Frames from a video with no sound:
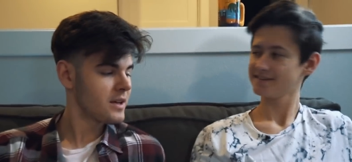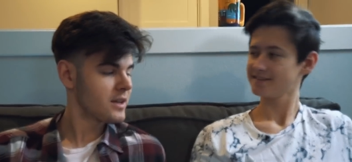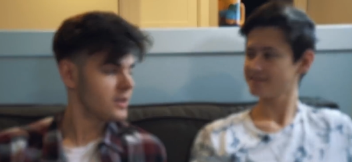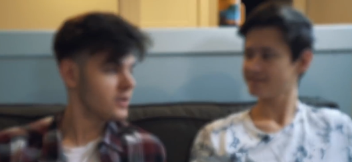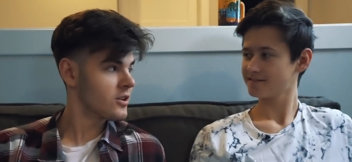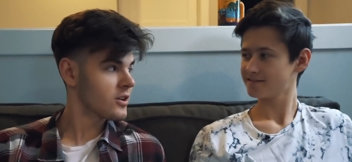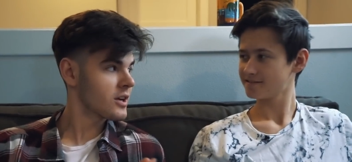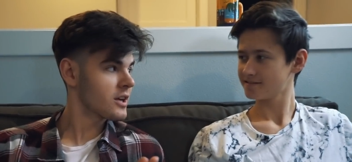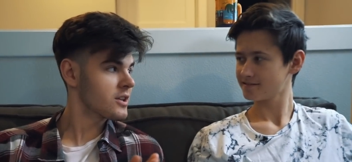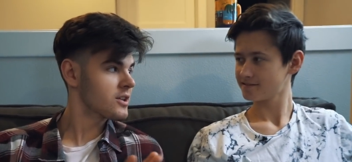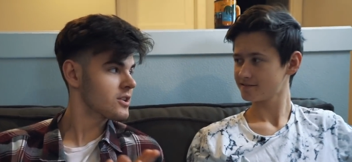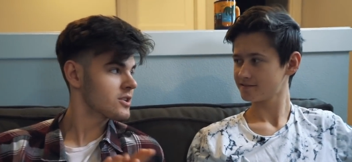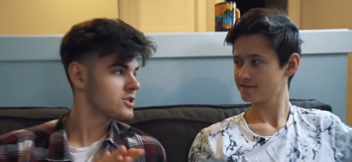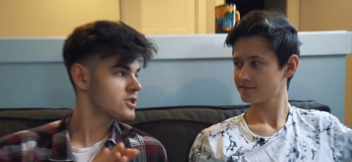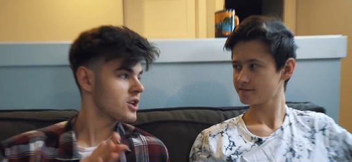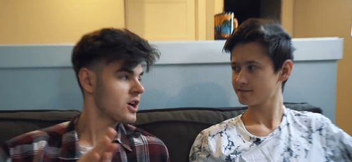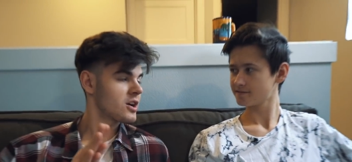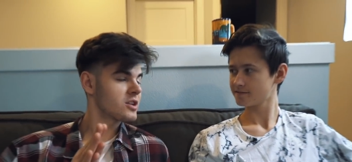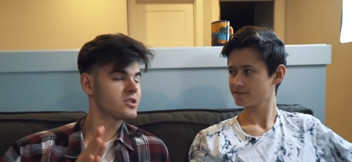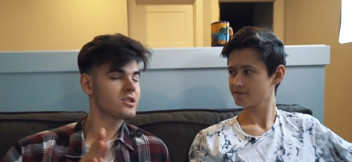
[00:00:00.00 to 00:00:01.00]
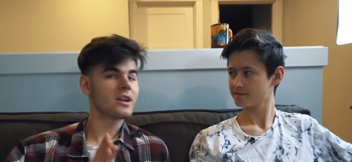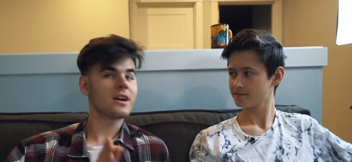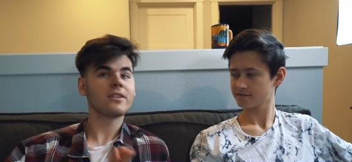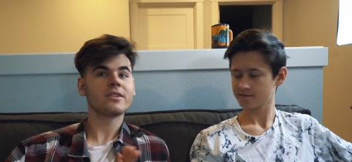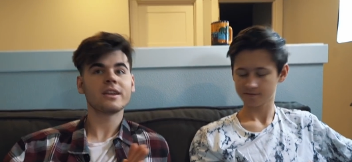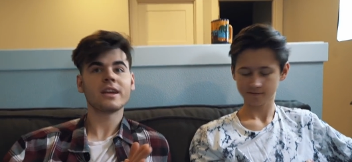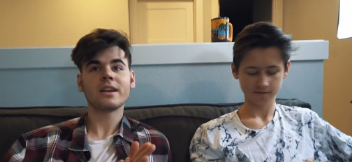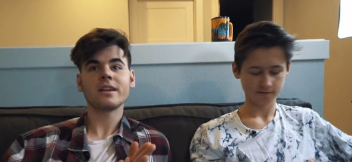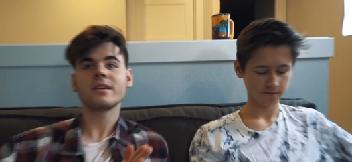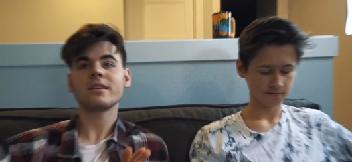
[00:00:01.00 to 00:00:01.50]
Speaker 1: you're getting your charger now,
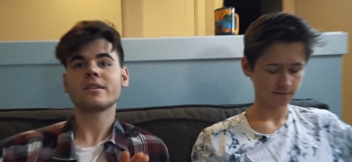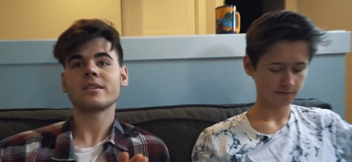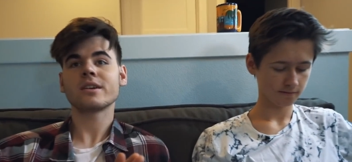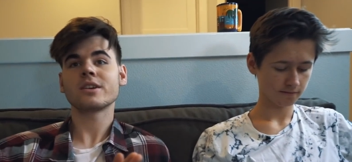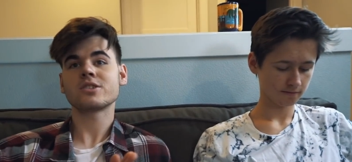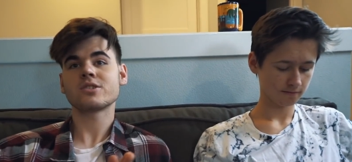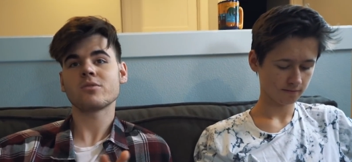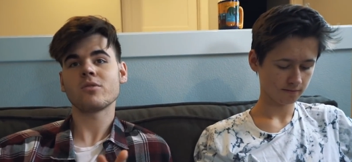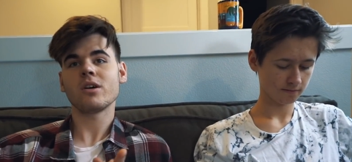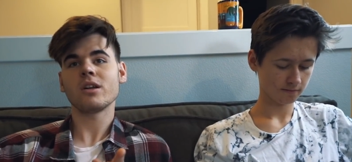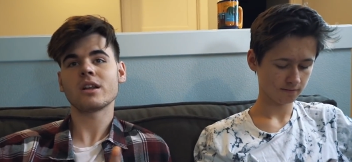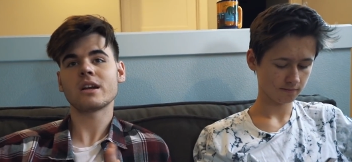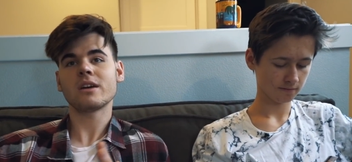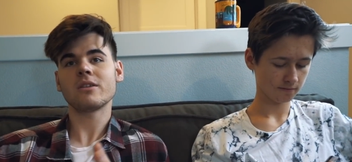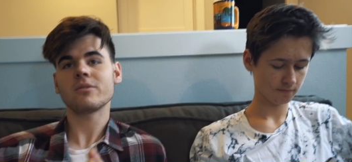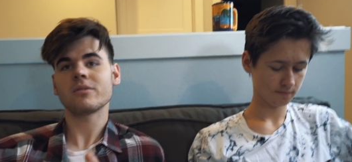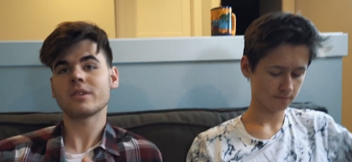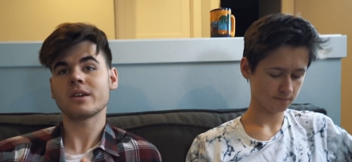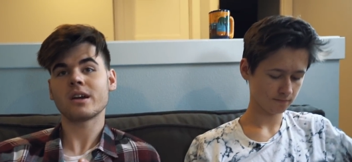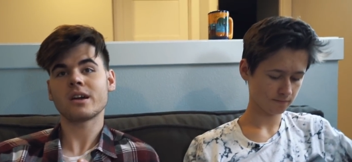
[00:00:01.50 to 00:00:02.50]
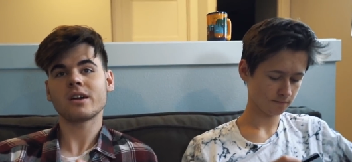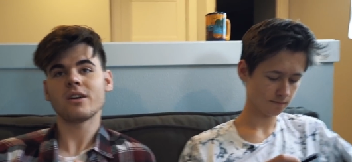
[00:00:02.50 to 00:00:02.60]
Danny. Get your wallet out, get